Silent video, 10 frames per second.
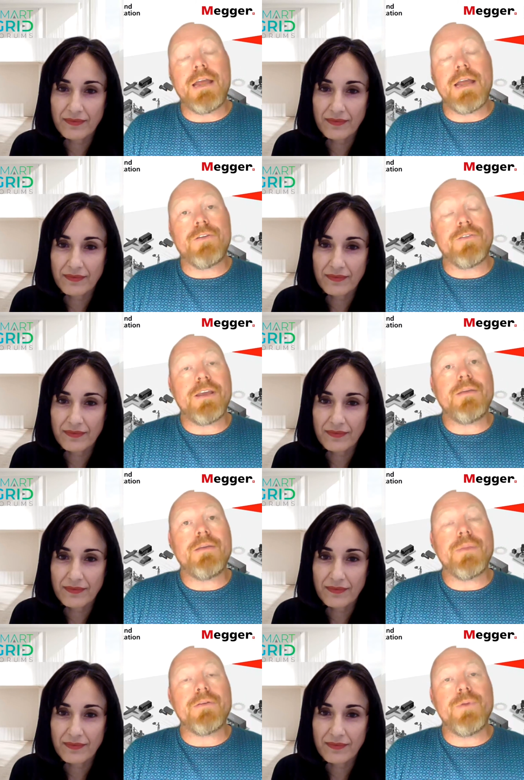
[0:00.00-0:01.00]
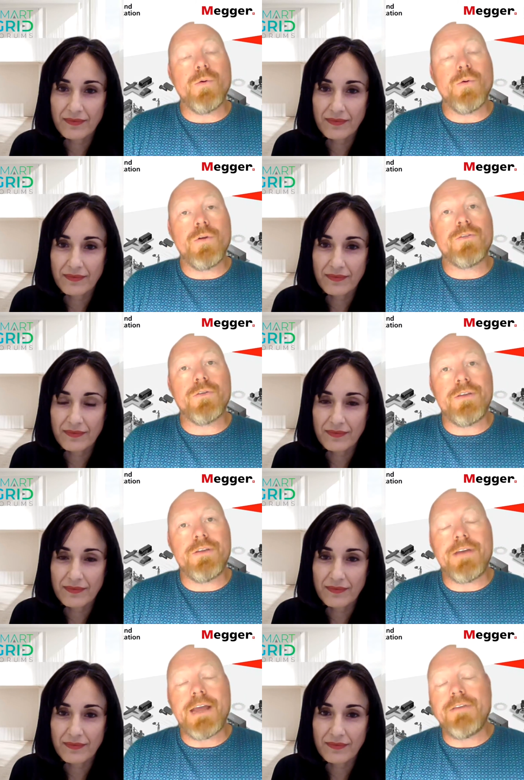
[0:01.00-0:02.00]
Speaker 1: uh, as you said, but we also
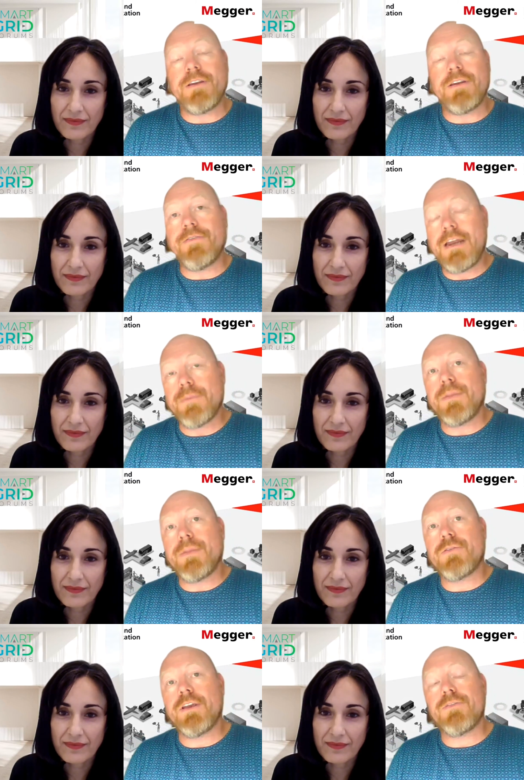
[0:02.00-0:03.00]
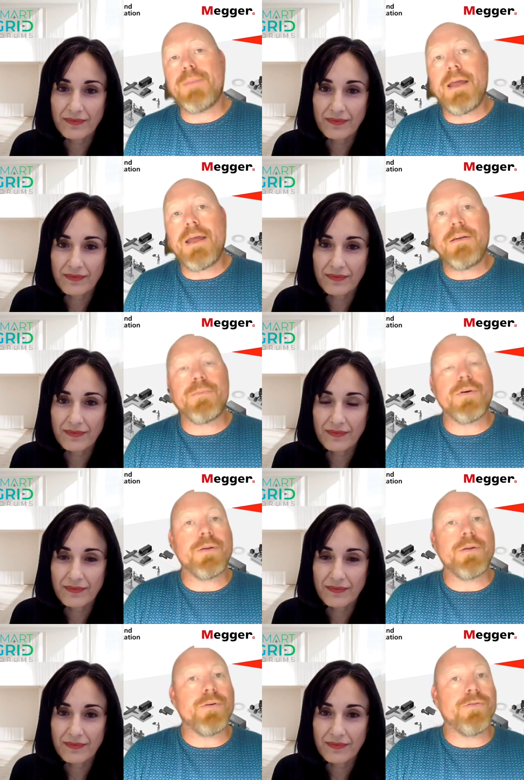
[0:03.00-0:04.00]
de- have in development to expand the
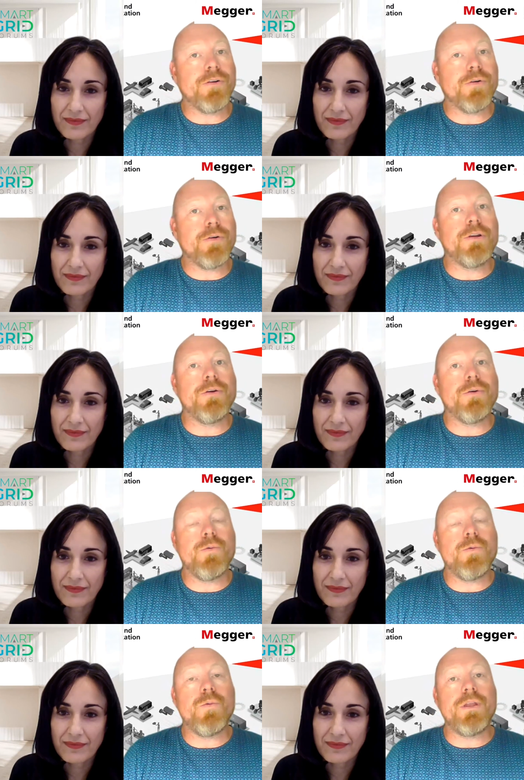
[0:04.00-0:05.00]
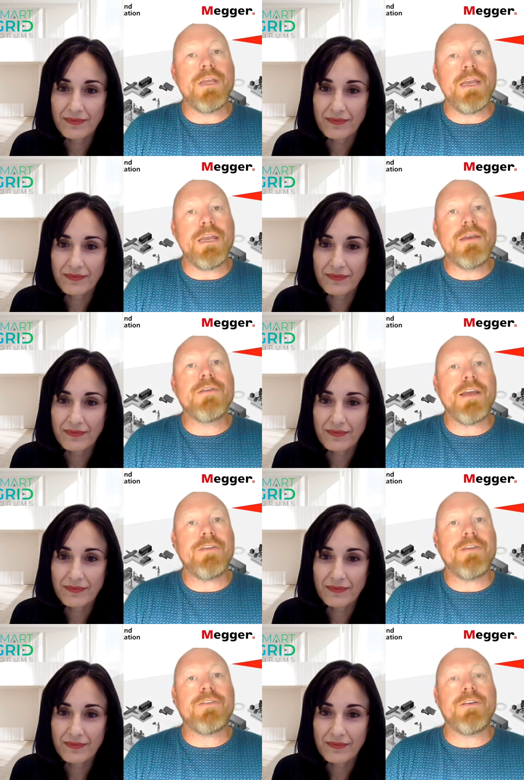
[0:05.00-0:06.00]
product portfolio within
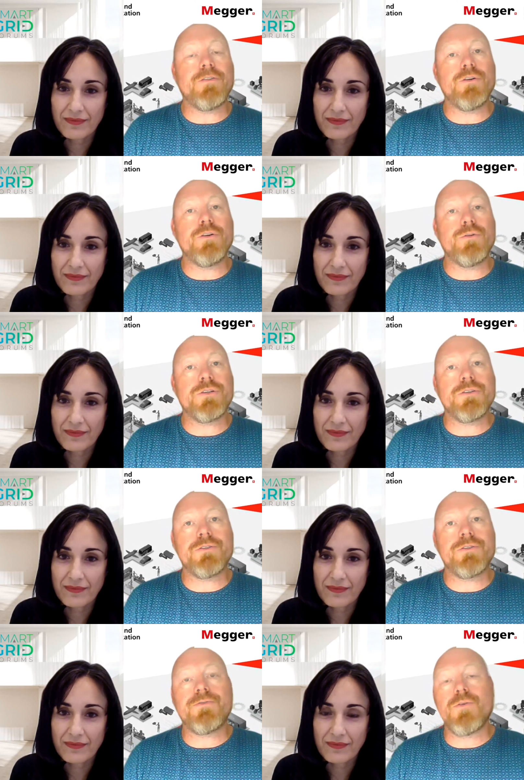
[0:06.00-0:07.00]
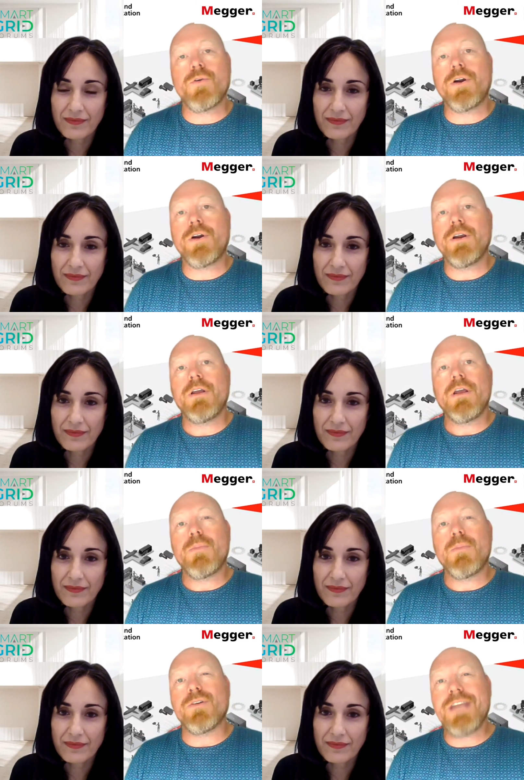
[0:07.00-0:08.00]
testing solutions for
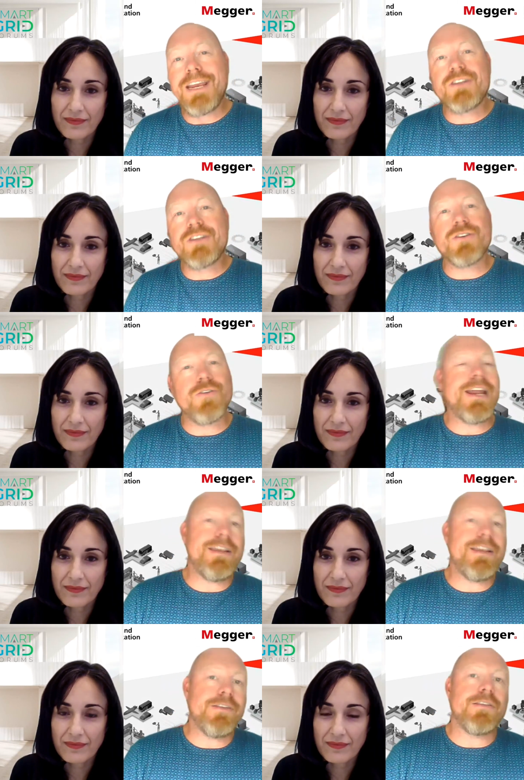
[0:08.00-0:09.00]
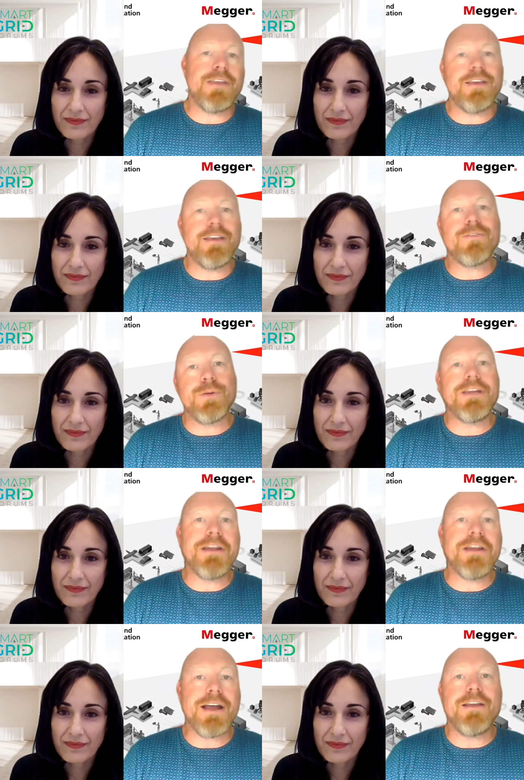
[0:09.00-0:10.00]
protection related things within
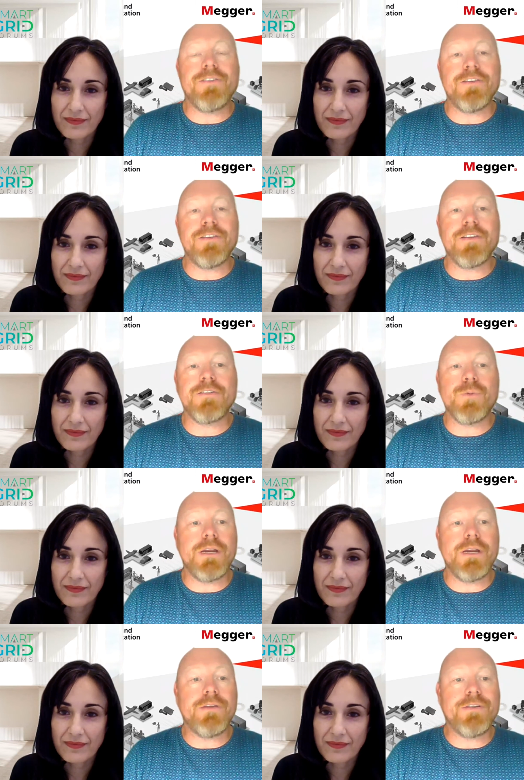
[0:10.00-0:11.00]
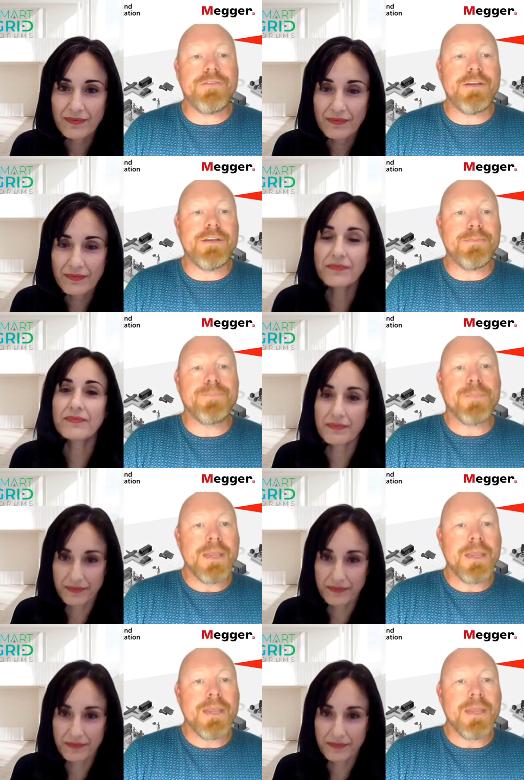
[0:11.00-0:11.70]
IEC 61850.